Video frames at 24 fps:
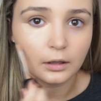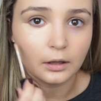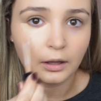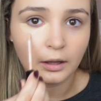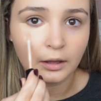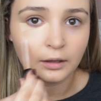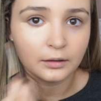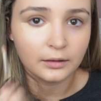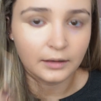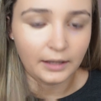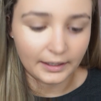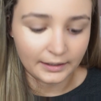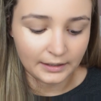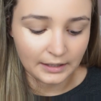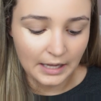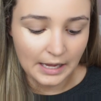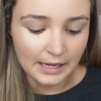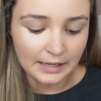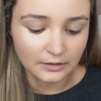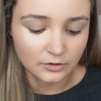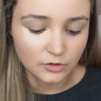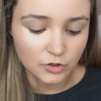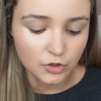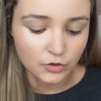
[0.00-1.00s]
in like
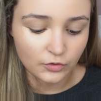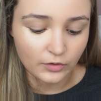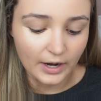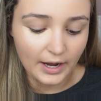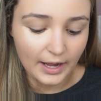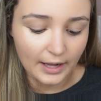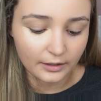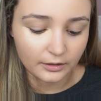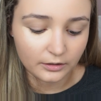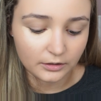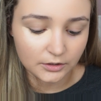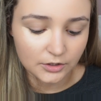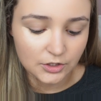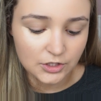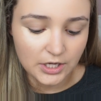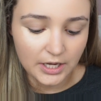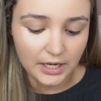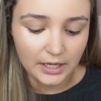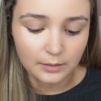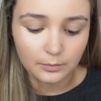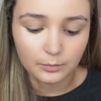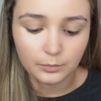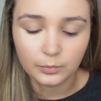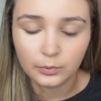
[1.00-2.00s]
a triangle
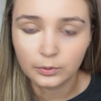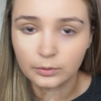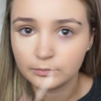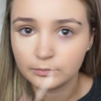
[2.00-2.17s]
shape.